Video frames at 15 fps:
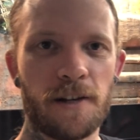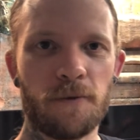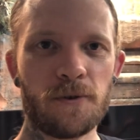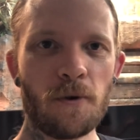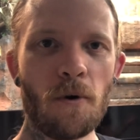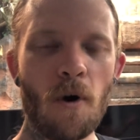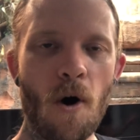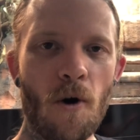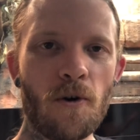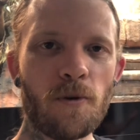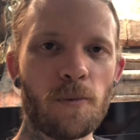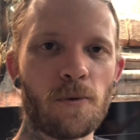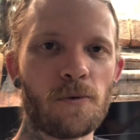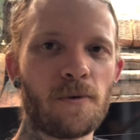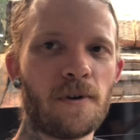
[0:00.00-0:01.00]
It was all
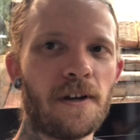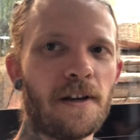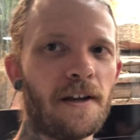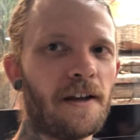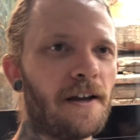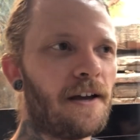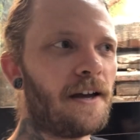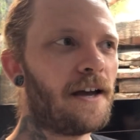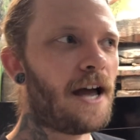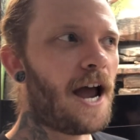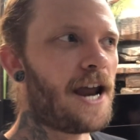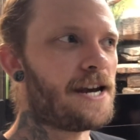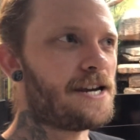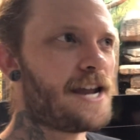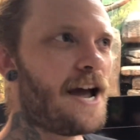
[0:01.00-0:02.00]
horrible.
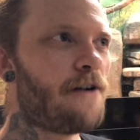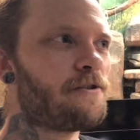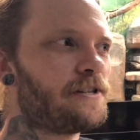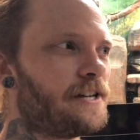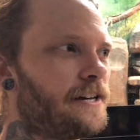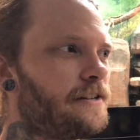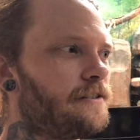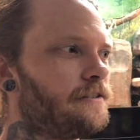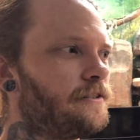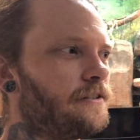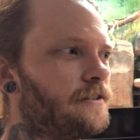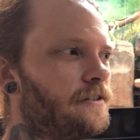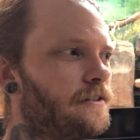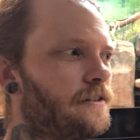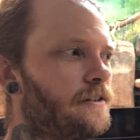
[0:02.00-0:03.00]
And nowadays,
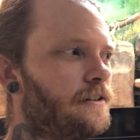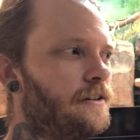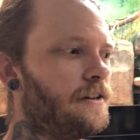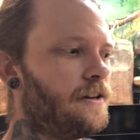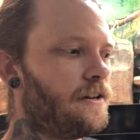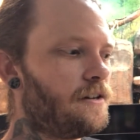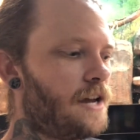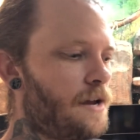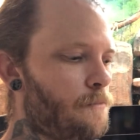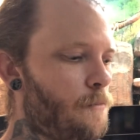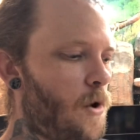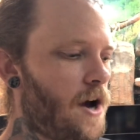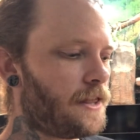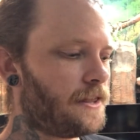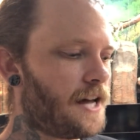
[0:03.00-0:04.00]
it
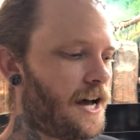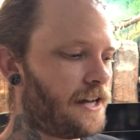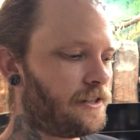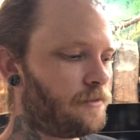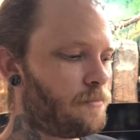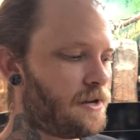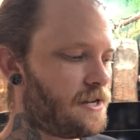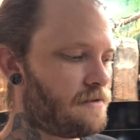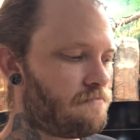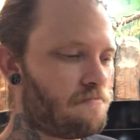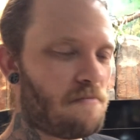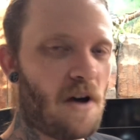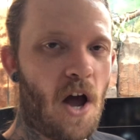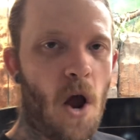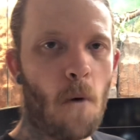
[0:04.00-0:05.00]
might last me
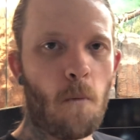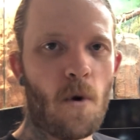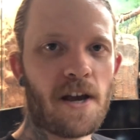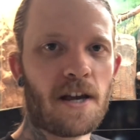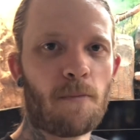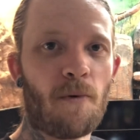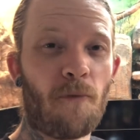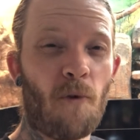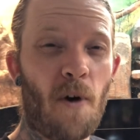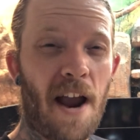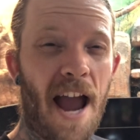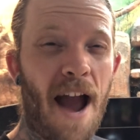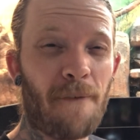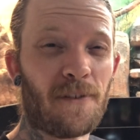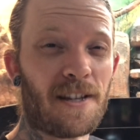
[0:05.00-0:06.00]
a week before I
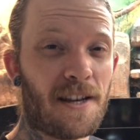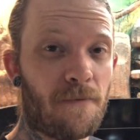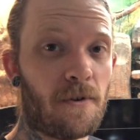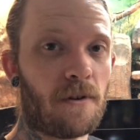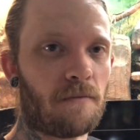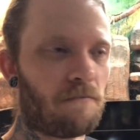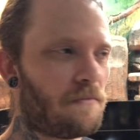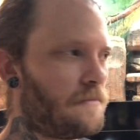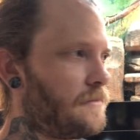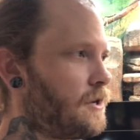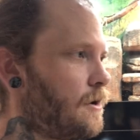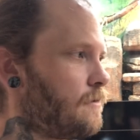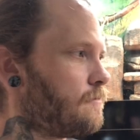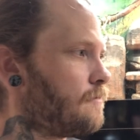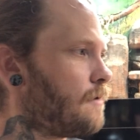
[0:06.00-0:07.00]
have to give it
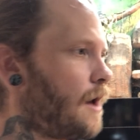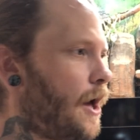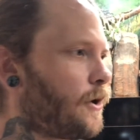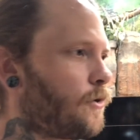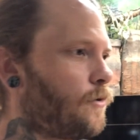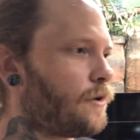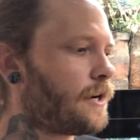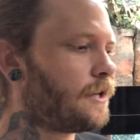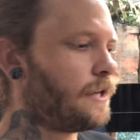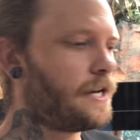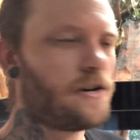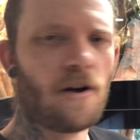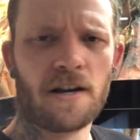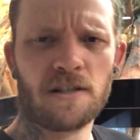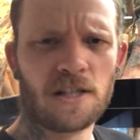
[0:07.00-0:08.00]
a good
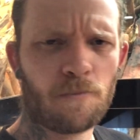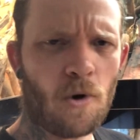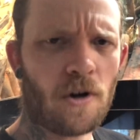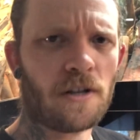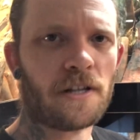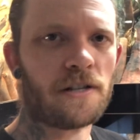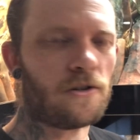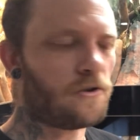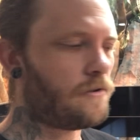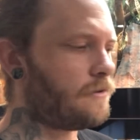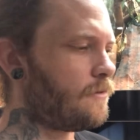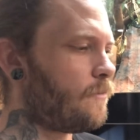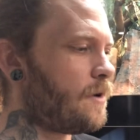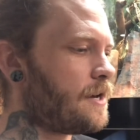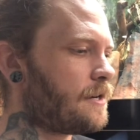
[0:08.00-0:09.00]
clean. I can spot clean during
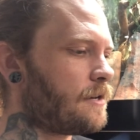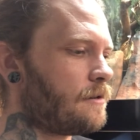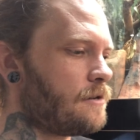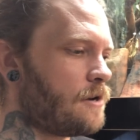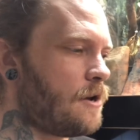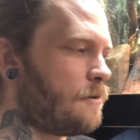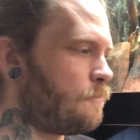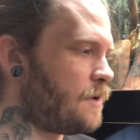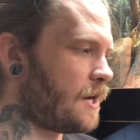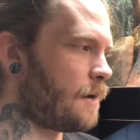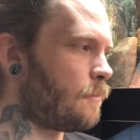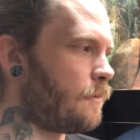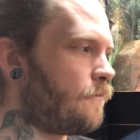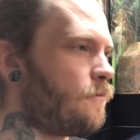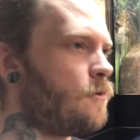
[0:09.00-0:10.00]
the week and, you know, pick
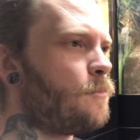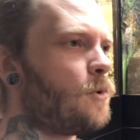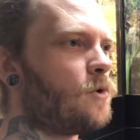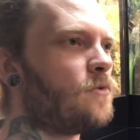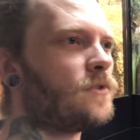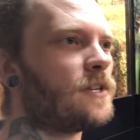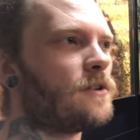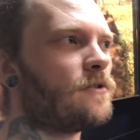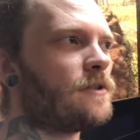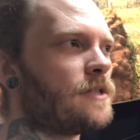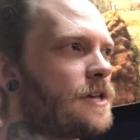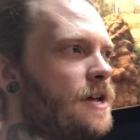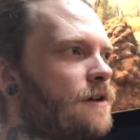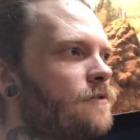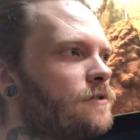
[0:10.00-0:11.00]
up a few poos here and
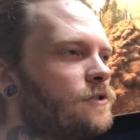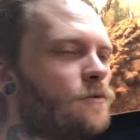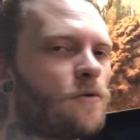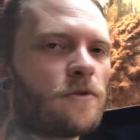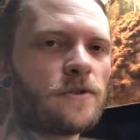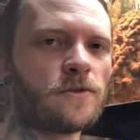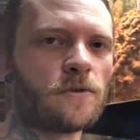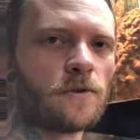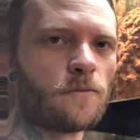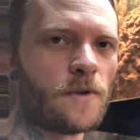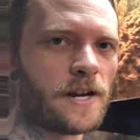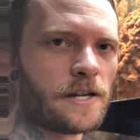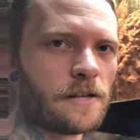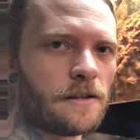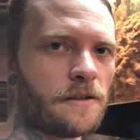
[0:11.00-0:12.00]
there and do all the sort of
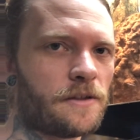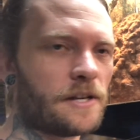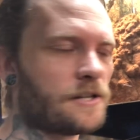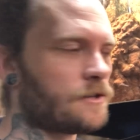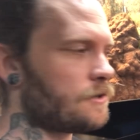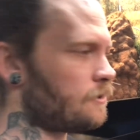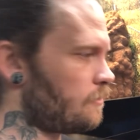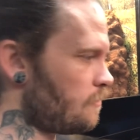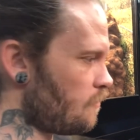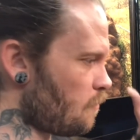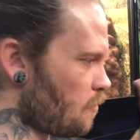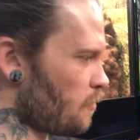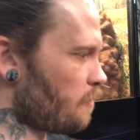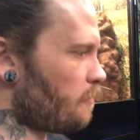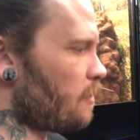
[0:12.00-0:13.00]
regular things you do,
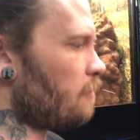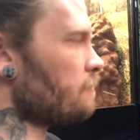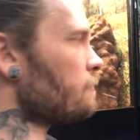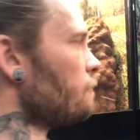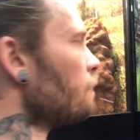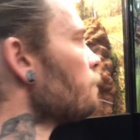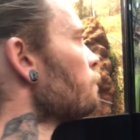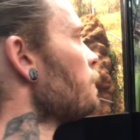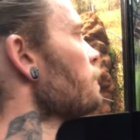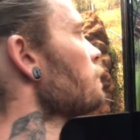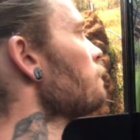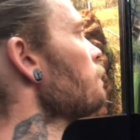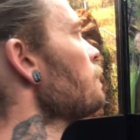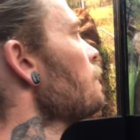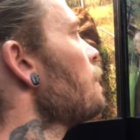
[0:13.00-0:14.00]
water bowls, all the rest of it.